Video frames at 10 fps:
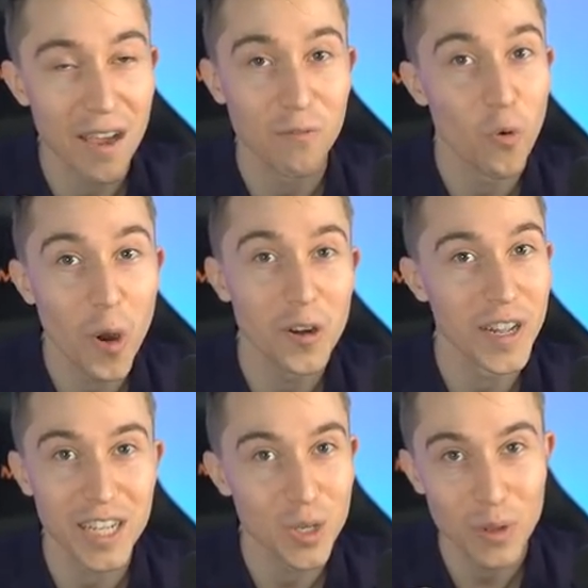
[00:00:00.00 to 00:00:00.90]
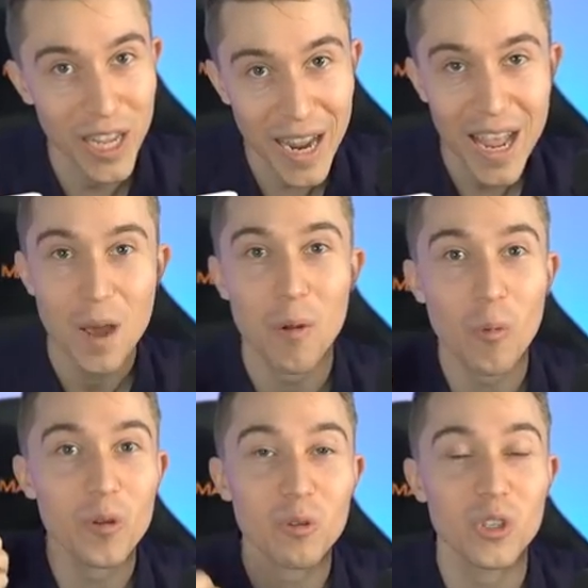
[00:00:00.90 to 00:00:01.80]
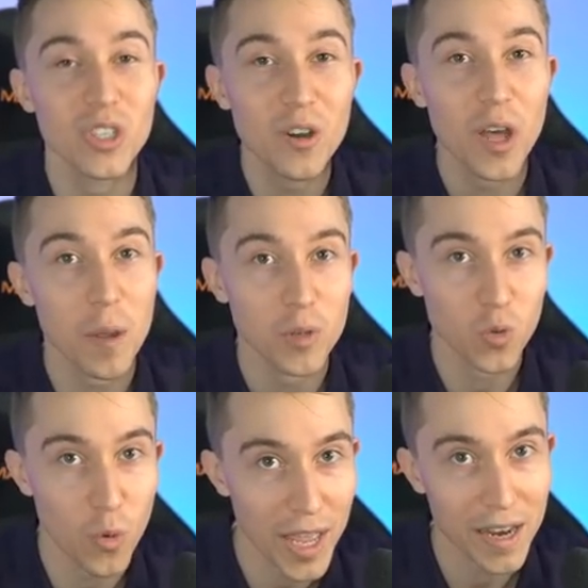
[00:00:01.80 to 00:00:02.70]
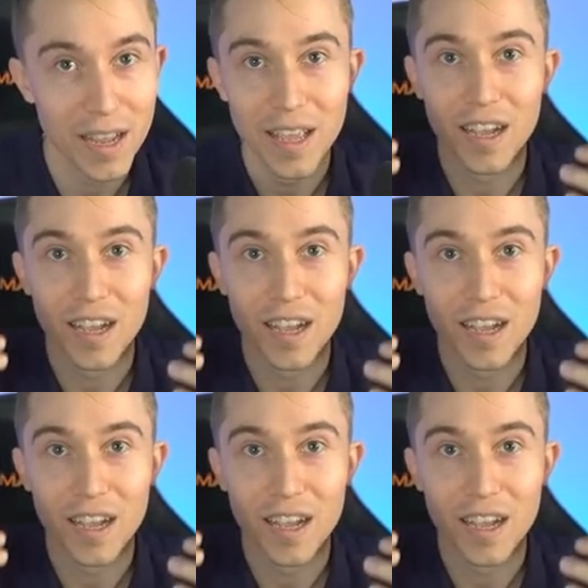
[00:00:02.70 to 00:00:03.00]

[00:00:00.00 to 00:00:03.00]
at 400 HP, but we were still able to win.